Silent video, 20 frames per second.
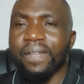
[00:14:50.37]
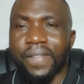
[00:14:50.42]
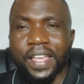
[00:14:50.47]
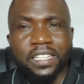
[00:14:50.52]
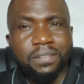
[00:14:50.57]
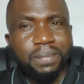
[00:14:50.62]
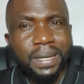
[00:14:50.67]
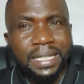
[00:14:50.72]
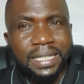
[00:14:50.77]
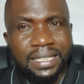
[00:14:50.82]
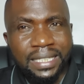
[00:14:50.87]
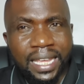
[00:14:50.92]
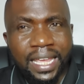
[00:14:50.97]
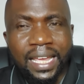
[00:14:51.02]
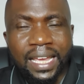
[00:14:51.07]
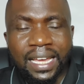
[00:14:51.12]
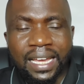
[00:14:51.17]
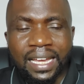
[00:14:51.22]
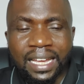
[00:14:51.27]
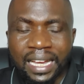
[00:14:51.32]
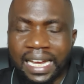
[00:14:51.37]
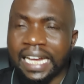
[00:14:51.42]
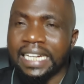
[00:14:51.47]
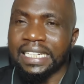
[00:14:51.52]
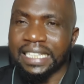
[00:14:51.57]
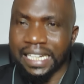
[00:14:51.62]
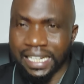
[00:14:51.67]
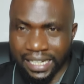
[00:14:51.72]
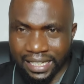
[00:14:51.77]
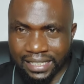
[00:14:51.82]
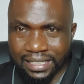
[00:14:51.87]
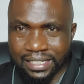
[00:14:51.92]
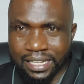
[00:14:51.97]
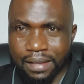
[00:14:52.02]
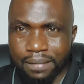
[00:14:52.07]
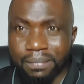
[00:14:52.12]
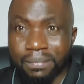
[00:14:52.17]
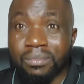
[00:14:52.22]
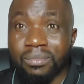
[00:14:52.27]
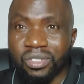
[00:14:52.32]
That's my take. Until next
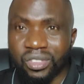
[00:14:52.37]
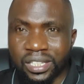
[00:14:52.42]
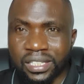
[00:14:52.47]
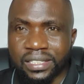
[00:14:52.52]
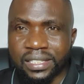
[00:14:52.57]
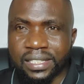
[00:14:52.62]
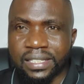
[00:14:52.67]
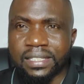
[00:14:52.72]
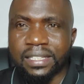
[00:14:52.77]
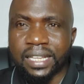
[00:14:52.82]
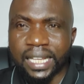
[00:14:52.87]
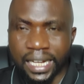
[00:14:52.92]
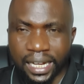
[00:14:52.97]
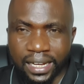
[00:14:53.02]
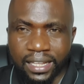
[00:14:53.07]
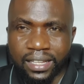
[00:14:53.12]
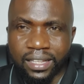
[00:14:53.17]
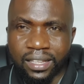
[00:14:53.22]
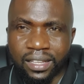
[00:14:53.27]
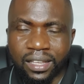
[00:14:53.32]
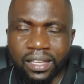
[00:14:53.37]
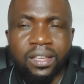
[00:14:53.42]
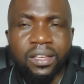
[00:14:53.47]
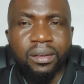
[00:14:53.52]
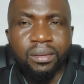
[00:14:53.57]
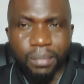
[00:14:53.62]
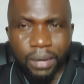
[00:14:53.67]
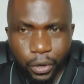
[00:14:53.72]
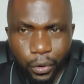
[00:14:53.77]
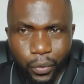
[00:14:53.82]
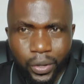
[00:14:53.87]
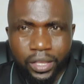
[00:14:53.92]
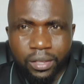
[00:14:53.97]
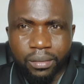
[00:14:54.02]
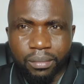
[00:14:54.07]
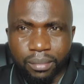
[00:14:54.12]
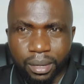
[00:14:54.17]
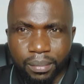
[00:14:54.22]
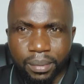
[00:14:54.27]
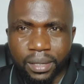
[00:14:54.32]
time, this is Lee
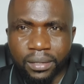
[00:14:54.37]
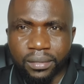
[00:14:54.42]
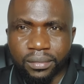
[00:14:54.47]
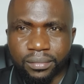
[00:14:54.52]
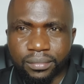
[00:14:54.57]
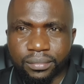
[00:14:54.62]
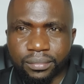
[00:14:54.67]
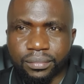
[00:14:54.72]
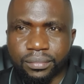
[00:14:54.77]
Makwiny. Bye-bye.